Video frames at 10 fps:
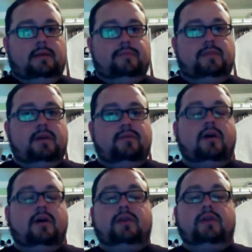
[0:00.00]
be
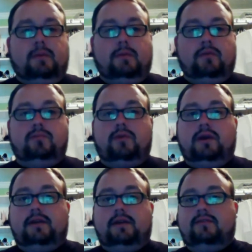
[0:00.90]
involved in other people's play
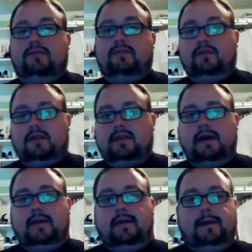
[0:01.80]
tests and things like
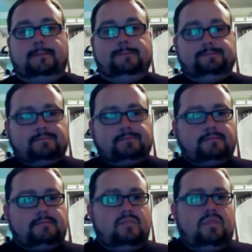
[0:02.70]
that. And
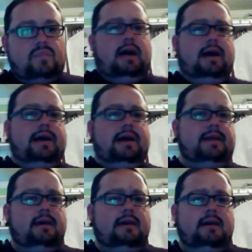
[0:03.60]
I
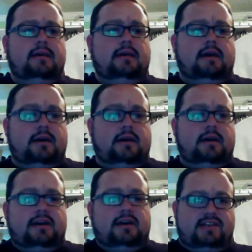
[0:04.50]

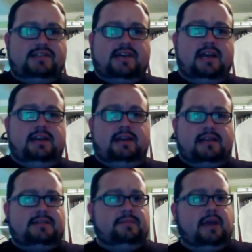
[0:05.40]
consciously decided
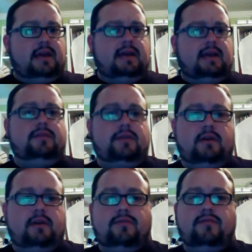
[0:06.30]
not to make
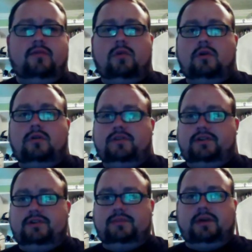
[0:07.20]
anything
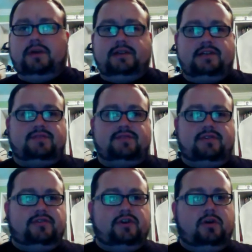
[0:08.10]
to play test for the
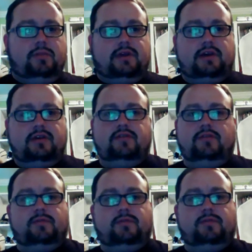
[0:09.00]
show because
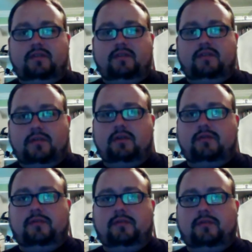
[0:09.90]
it was a busy time of year
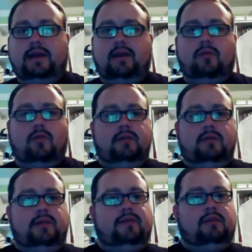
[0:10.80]
for me, and I wanted to
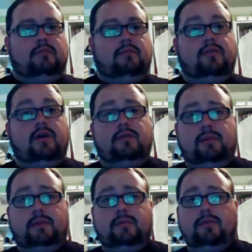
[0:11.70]
be available for other
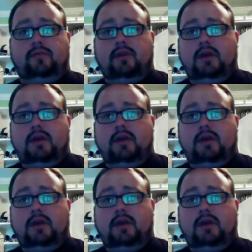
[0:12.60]
people's